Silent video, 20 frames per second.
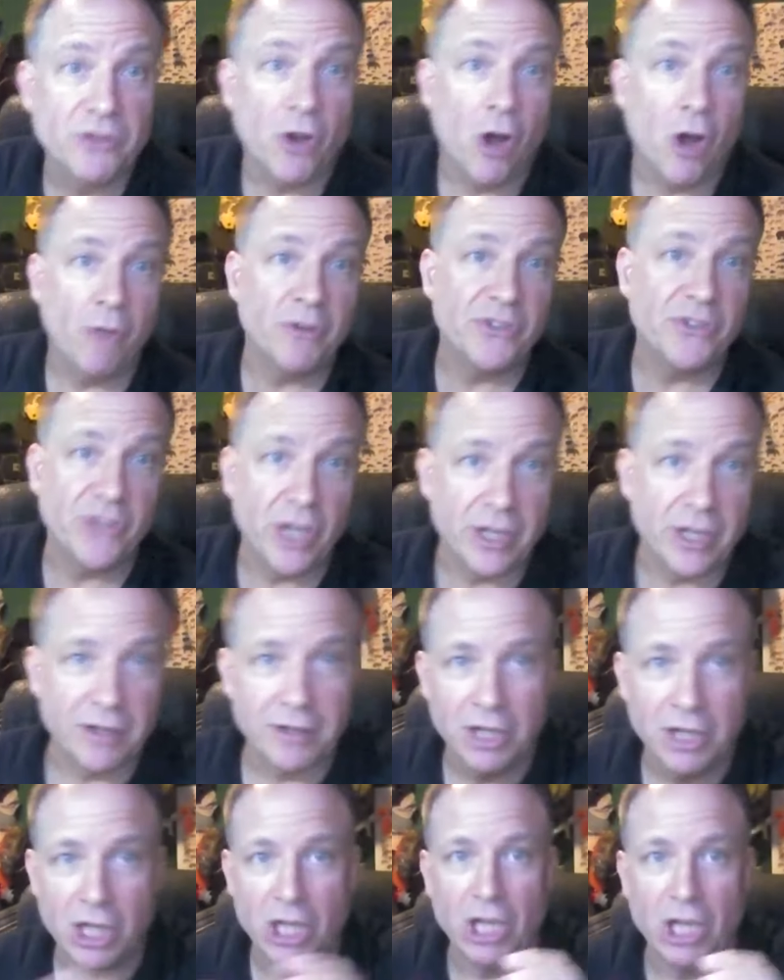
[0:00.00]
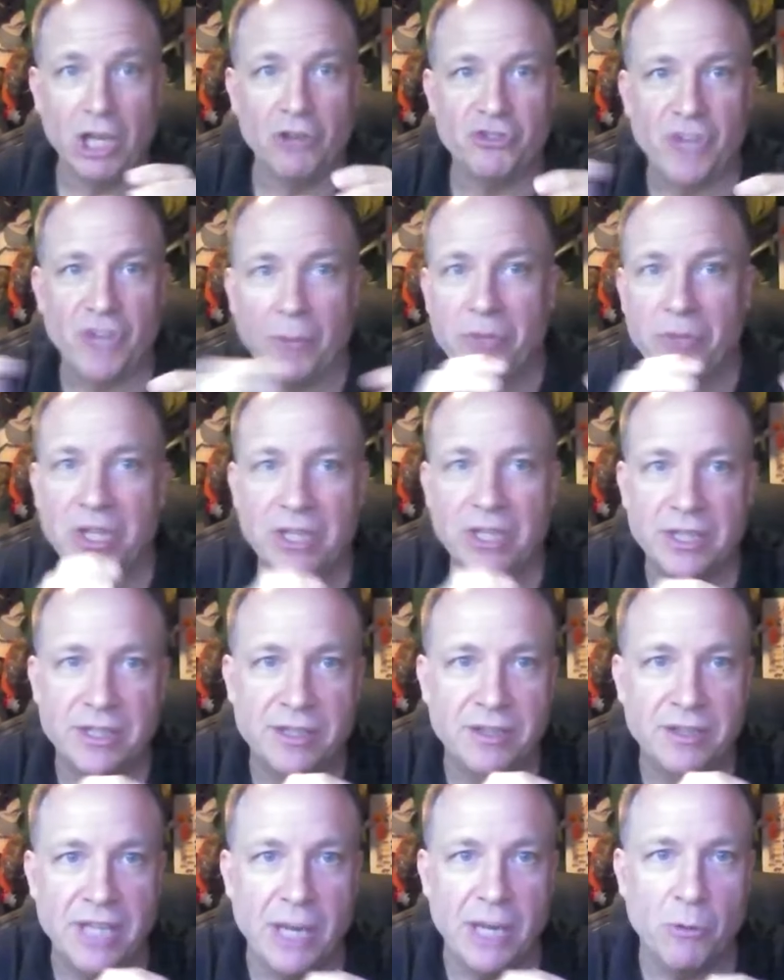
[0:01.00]
all of a sudden something that
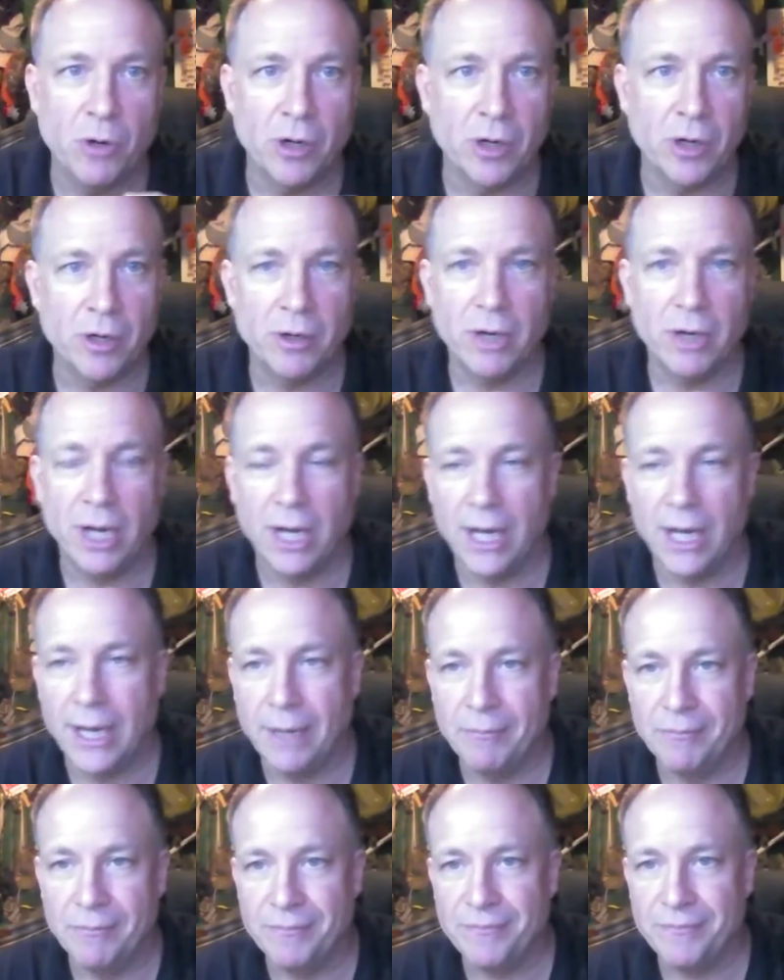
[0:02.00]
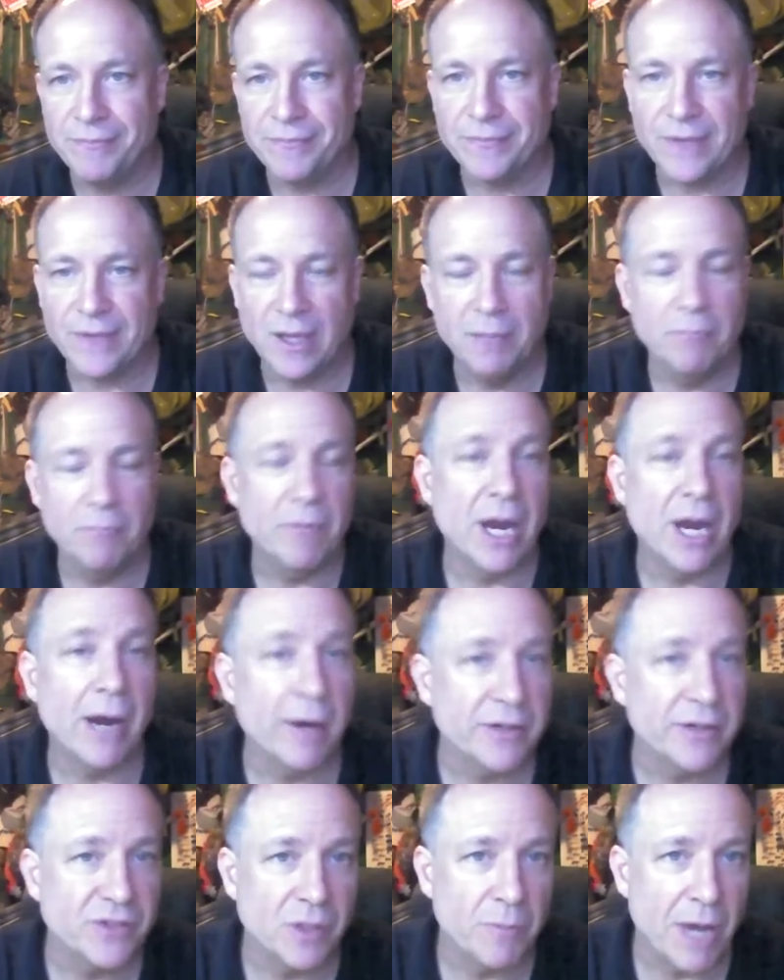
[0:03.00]
they were um,
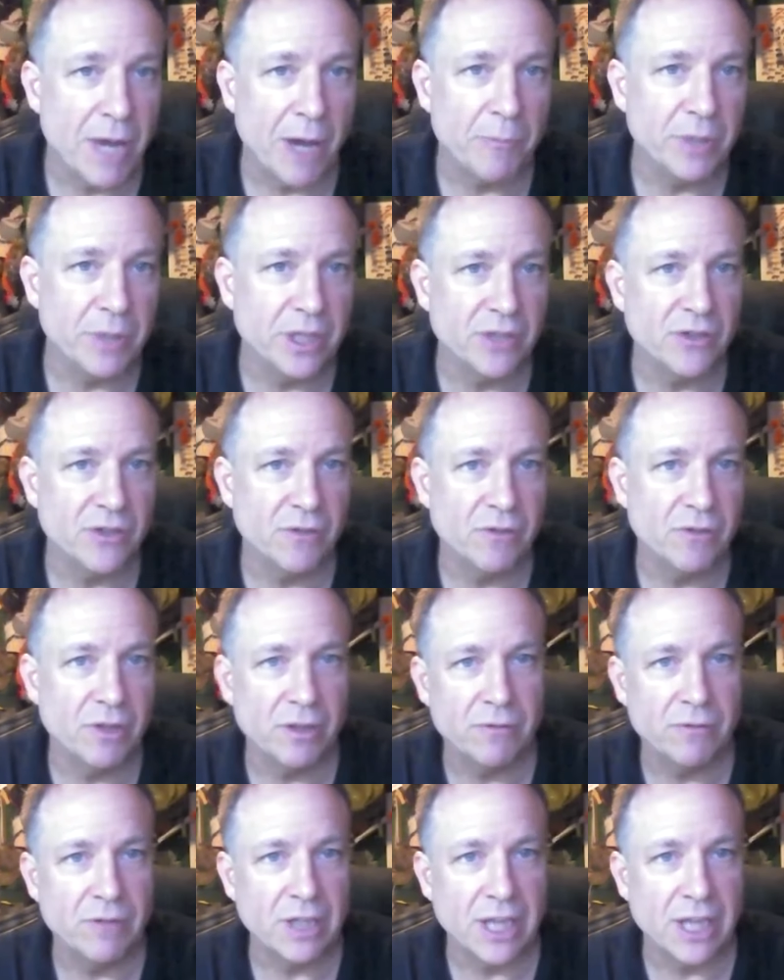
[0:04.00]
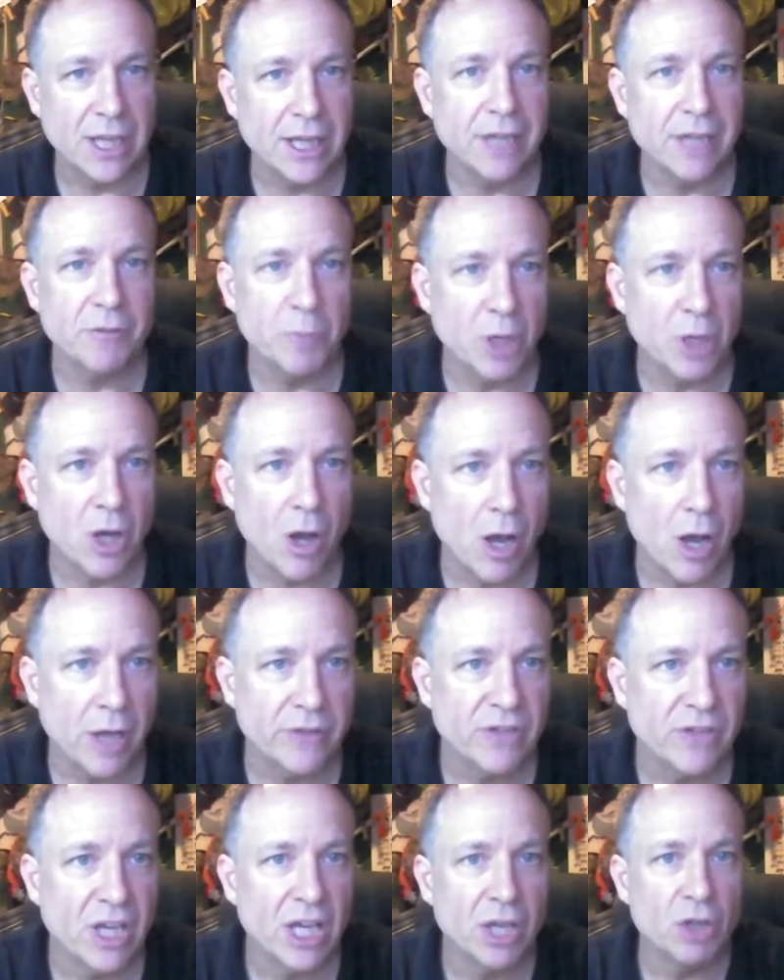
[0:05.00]
embarrassed about because of the, the killing of the macaws
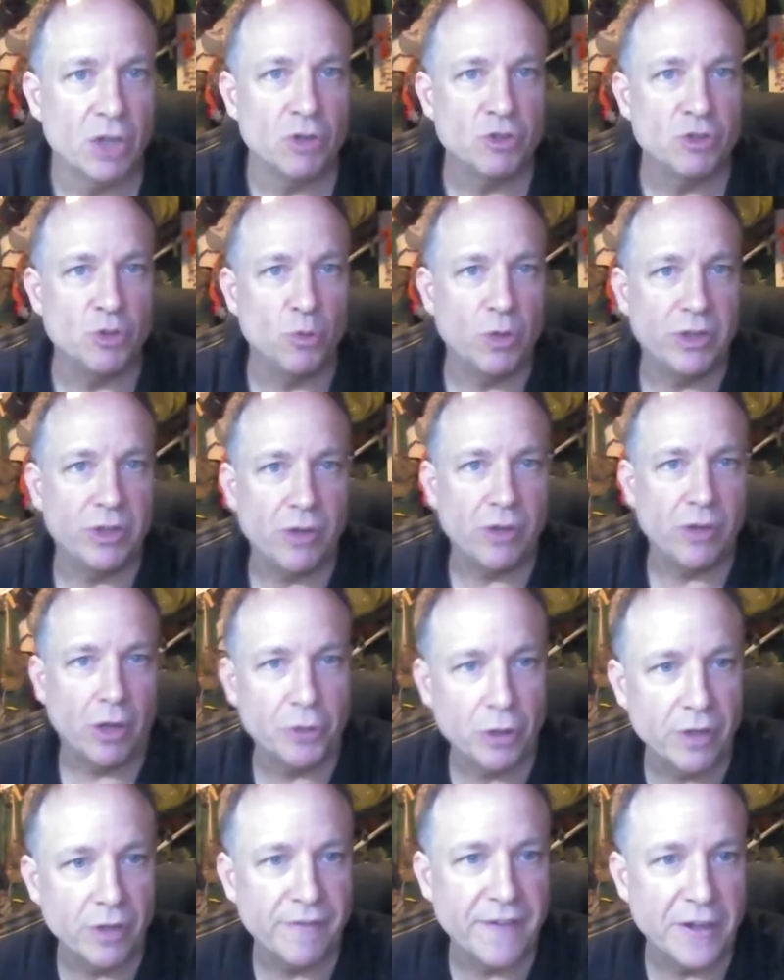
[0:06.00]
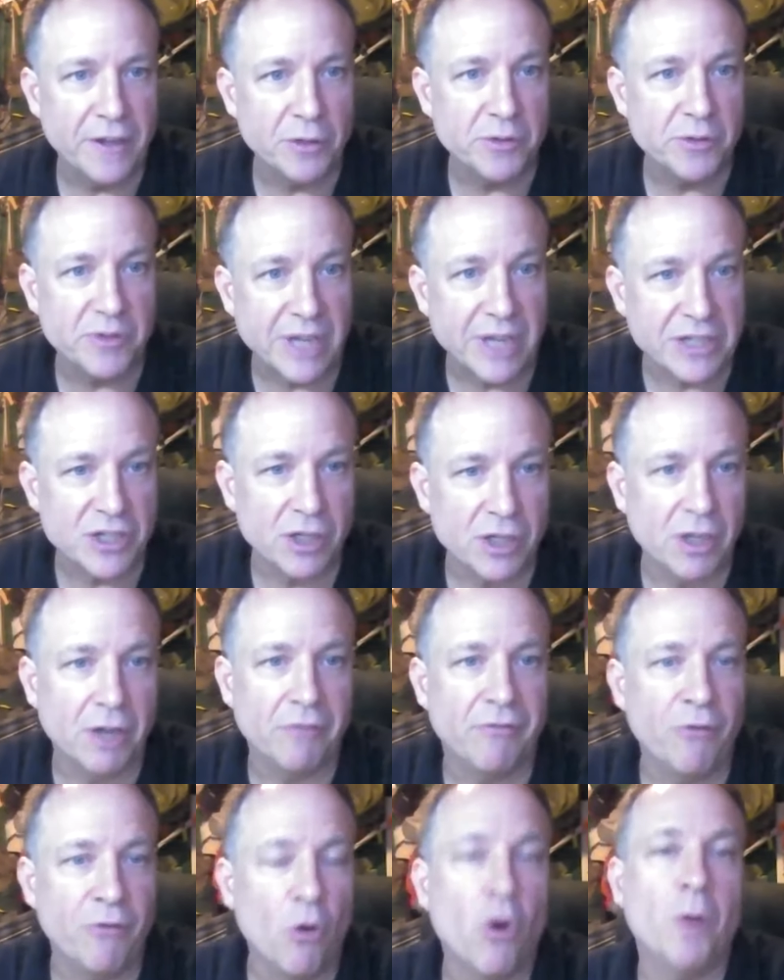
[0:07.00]
to with alternative feathers is actually a
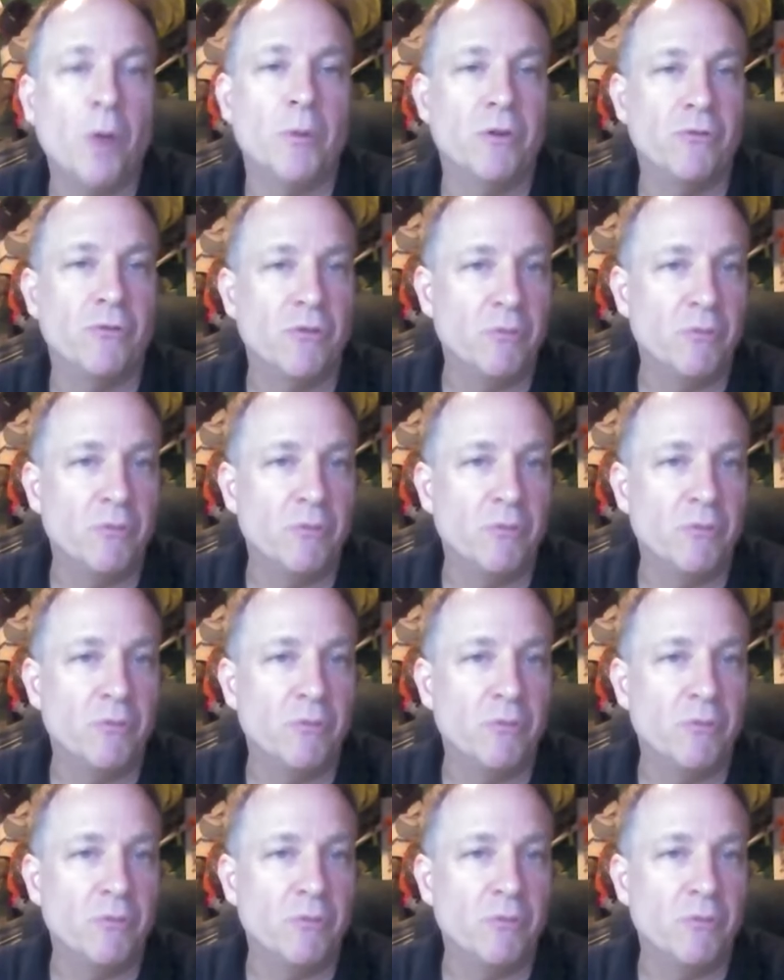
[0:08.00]
form of,